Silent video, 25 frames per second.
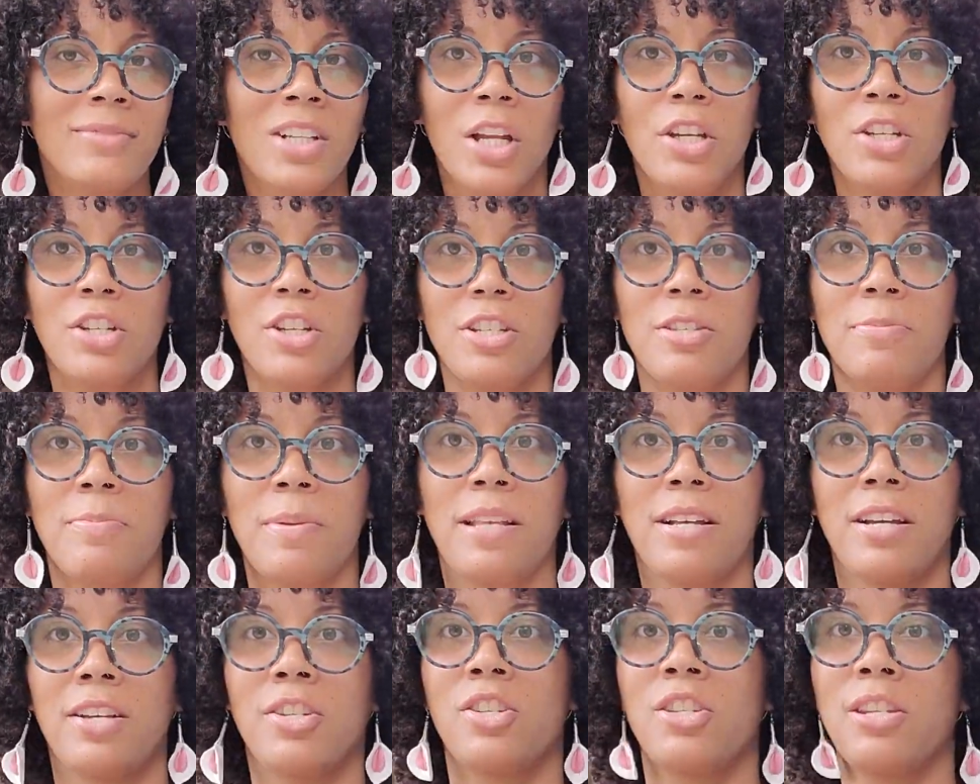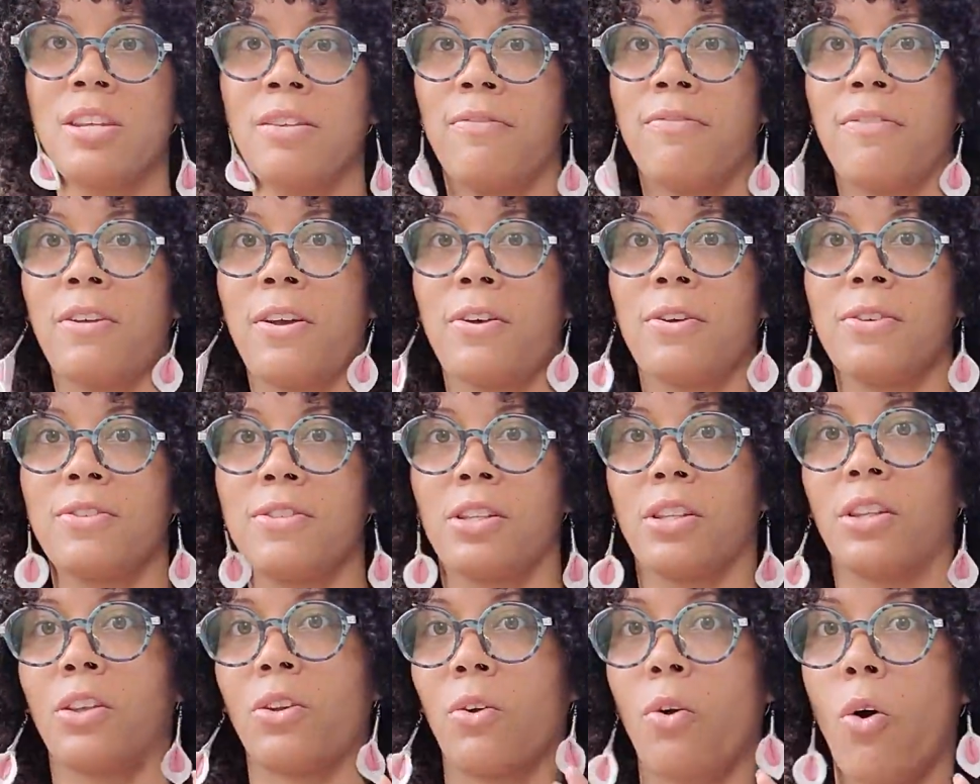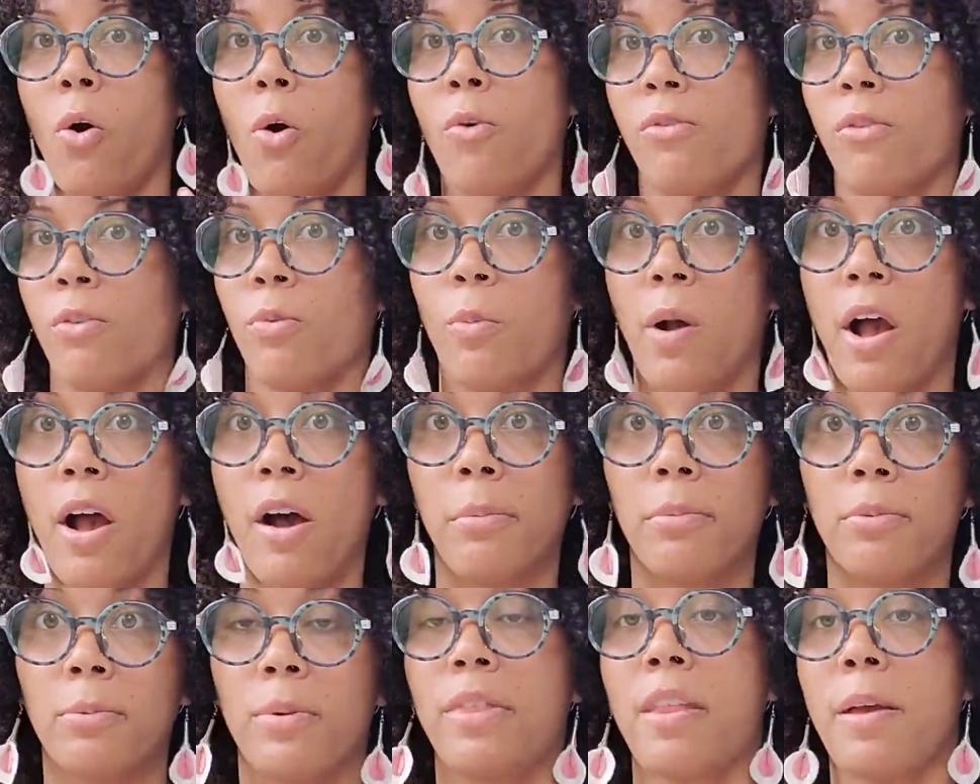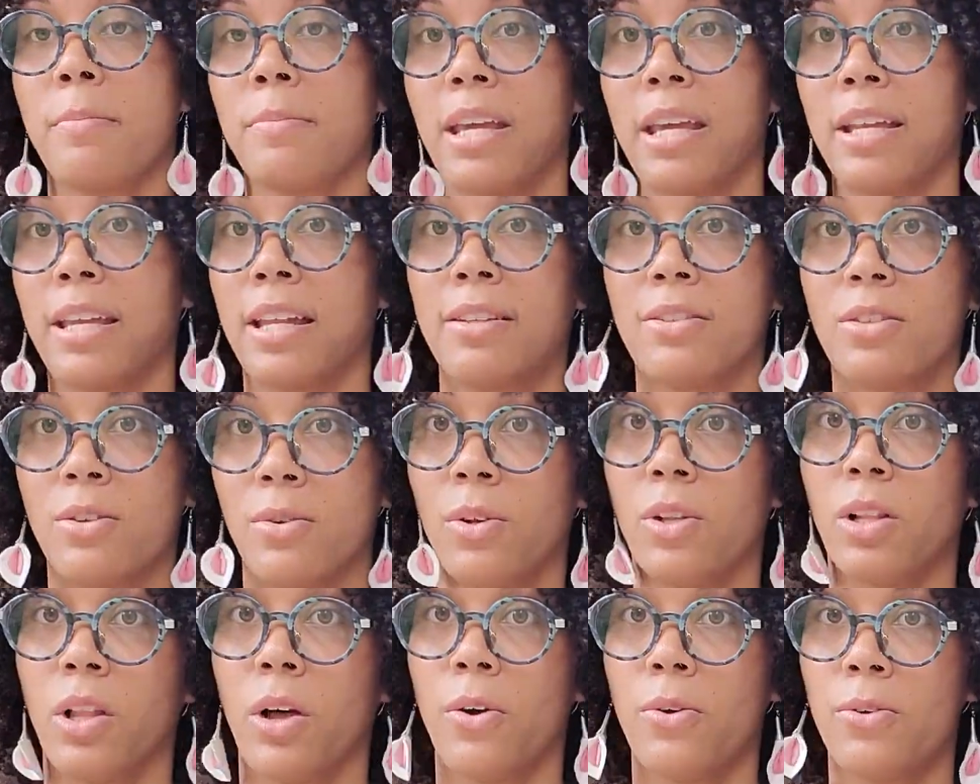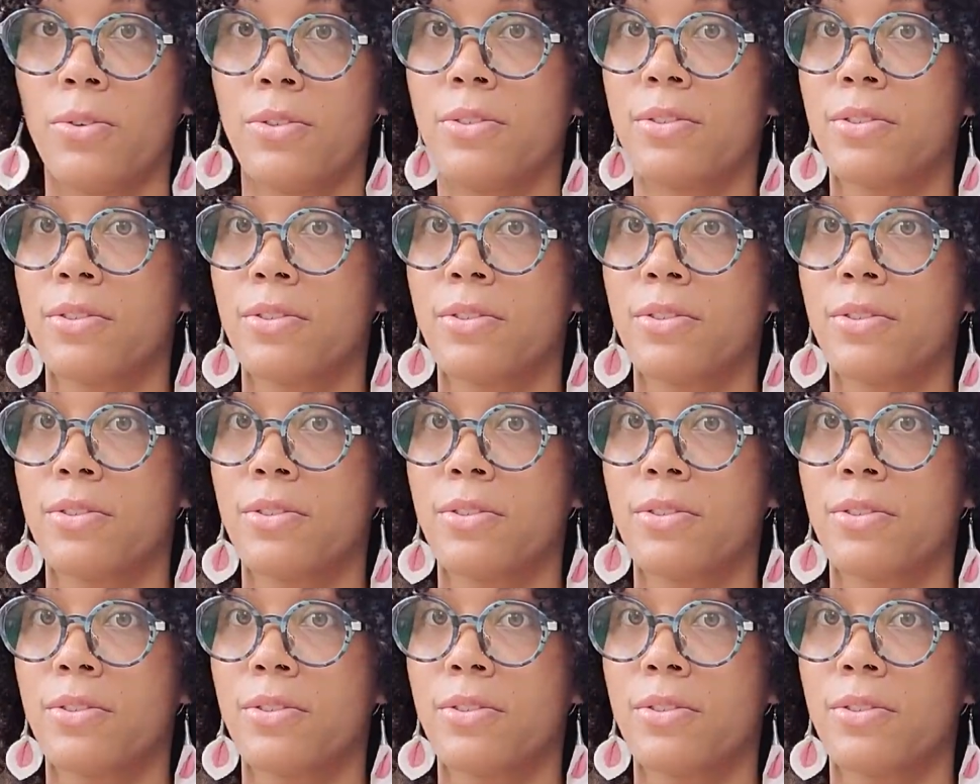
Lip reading: just because she feels a little overwhelmed with them getting too close.